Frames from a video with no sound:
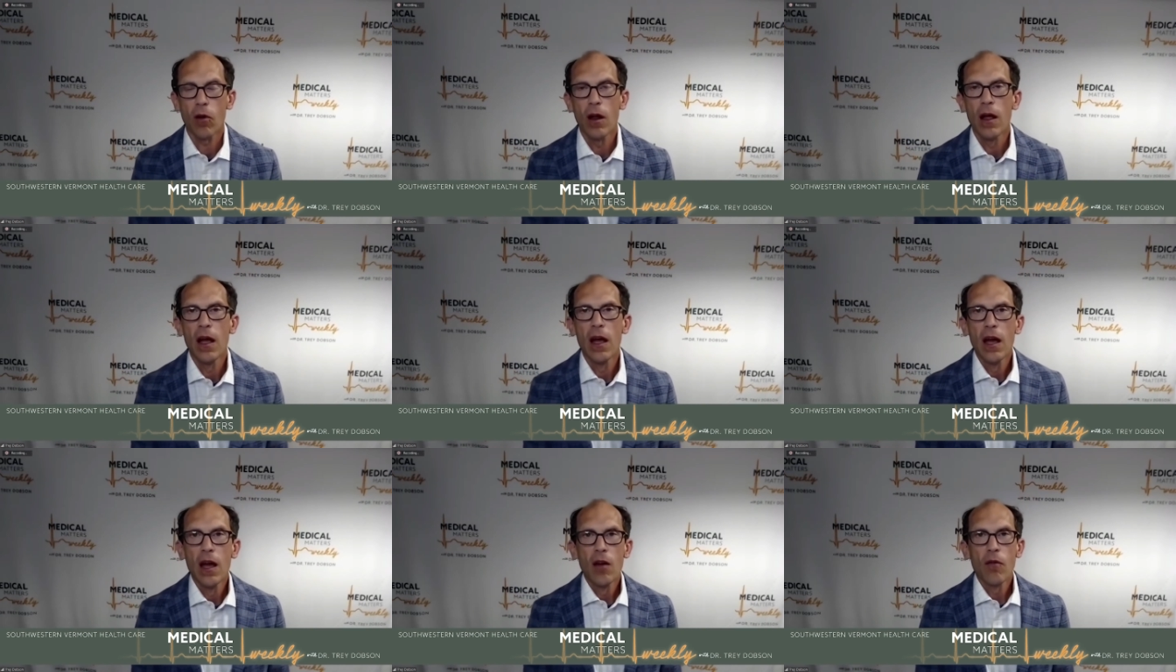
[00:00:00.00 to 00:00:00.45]

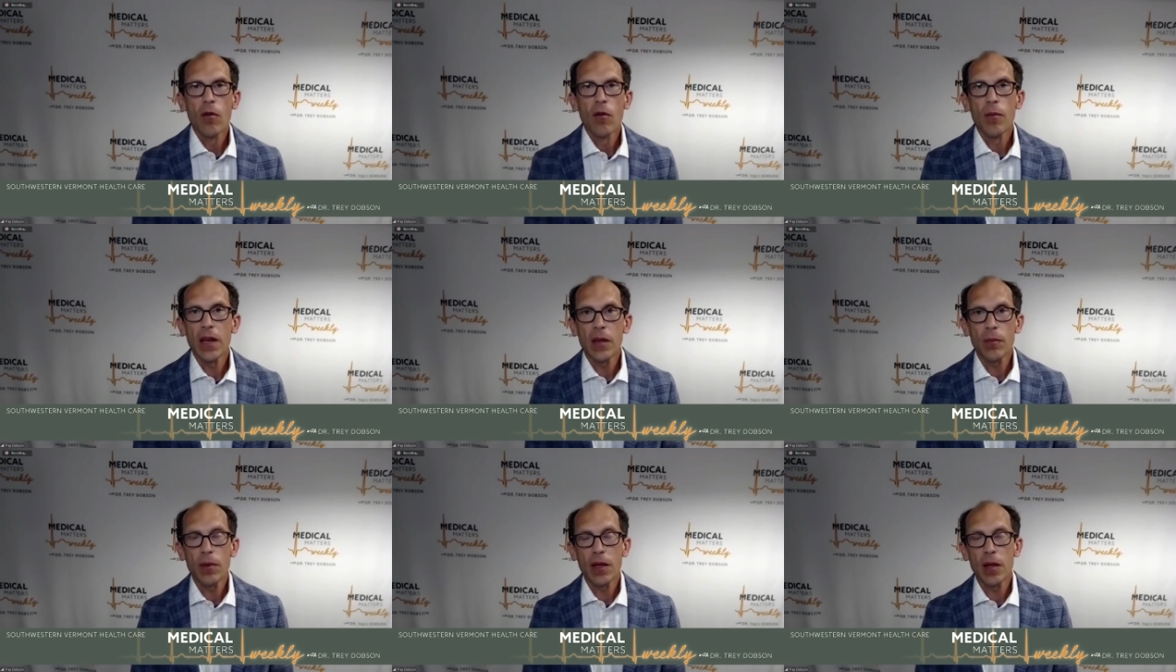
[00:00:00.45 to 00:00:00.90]
For
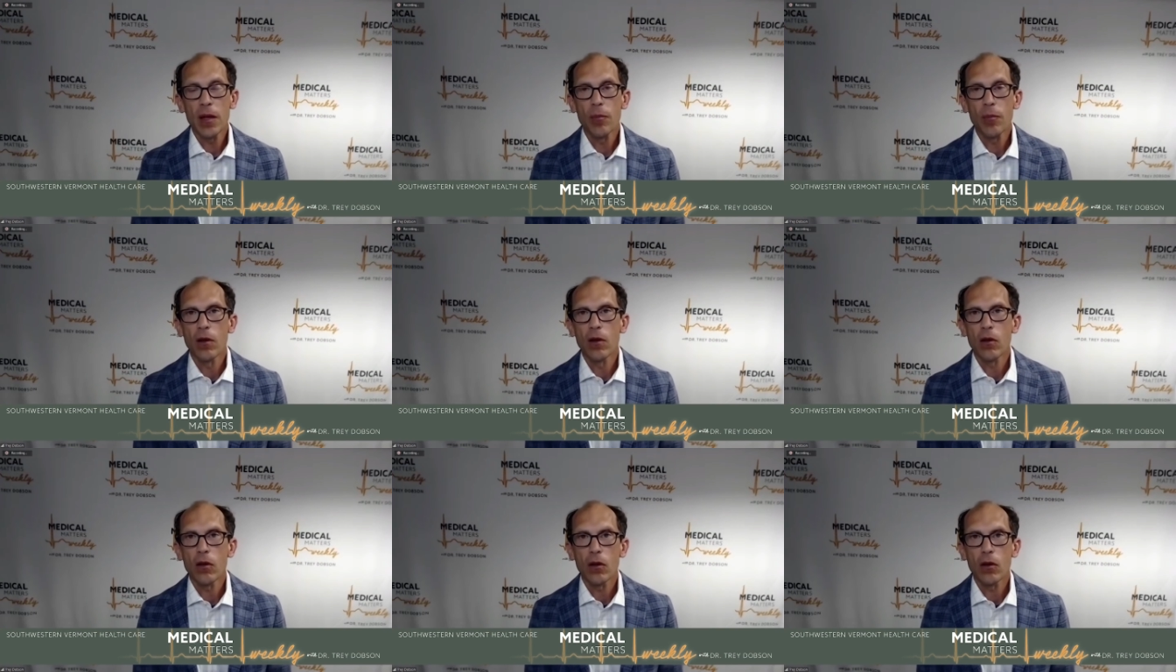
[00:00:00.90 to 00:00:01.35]
for many
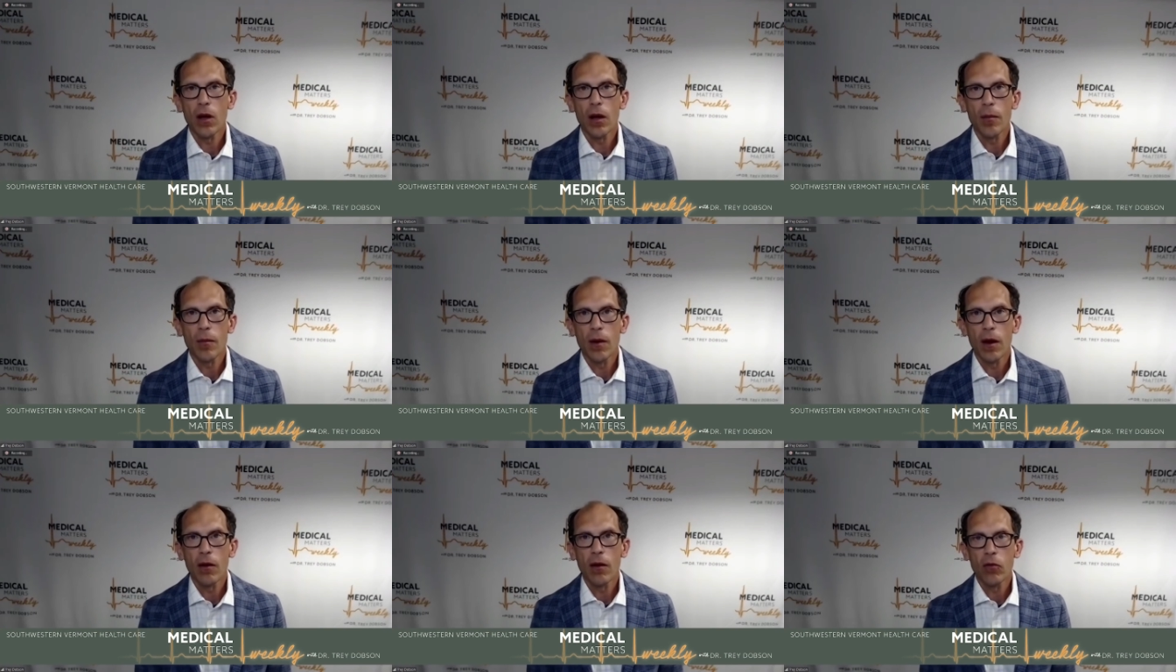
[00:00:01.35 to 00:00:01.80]
people,
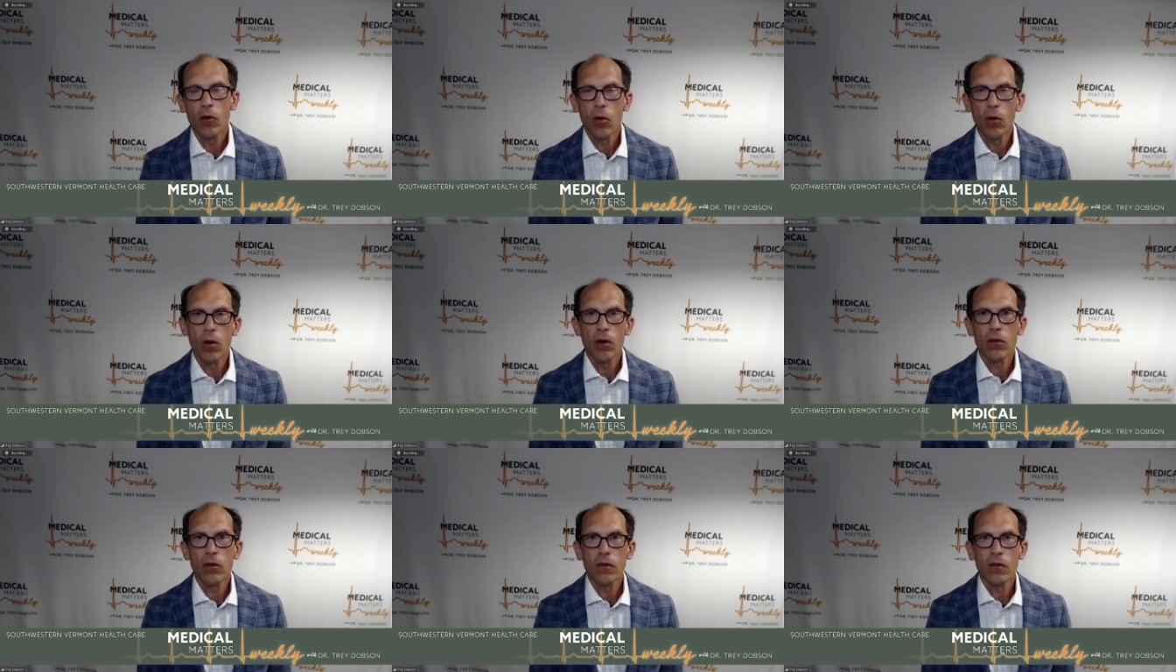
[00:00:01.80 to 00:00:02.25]
um, of
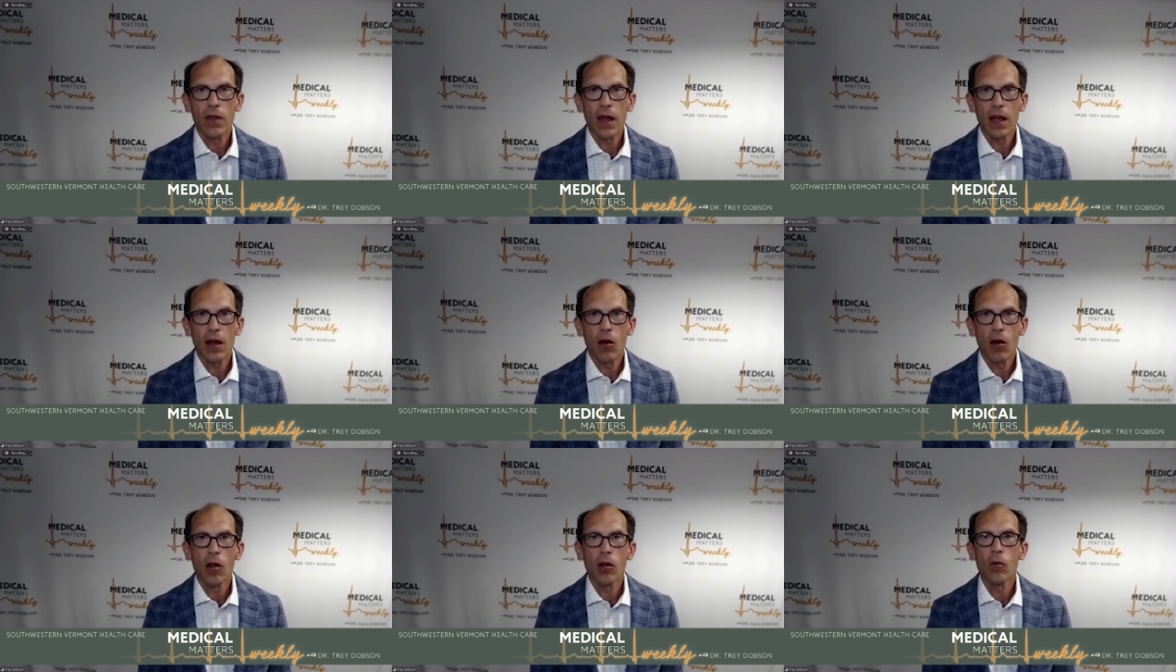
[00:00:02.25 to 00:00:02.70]
course,
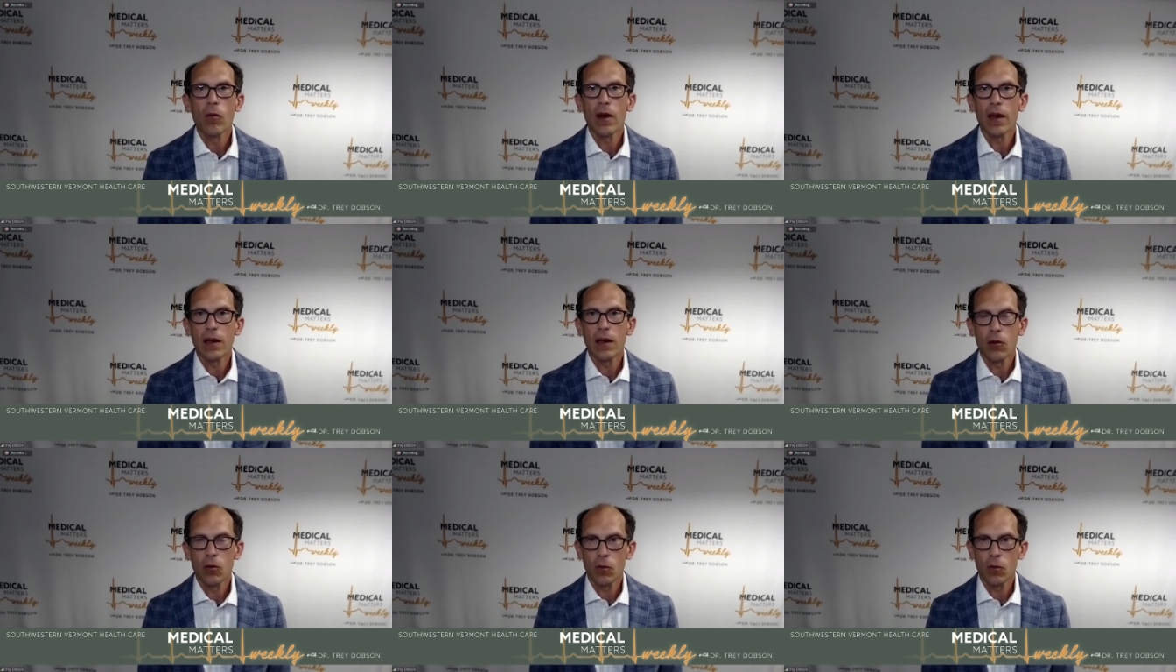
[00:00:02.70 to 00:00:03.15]
they
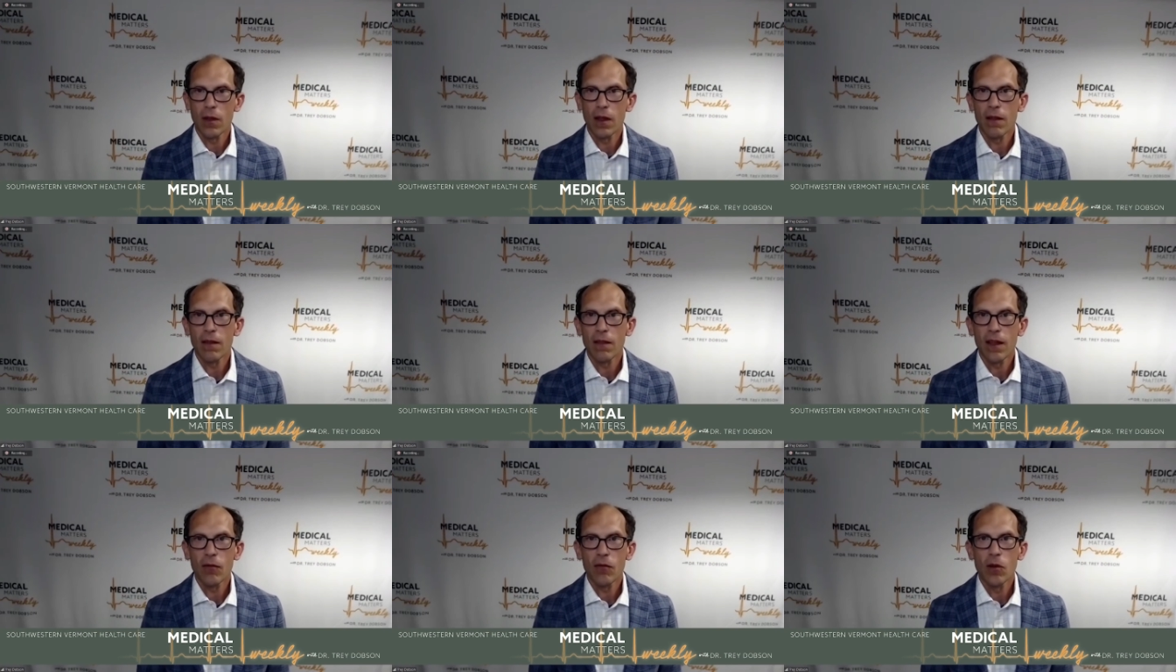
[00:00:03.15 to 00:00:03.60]
already knew this.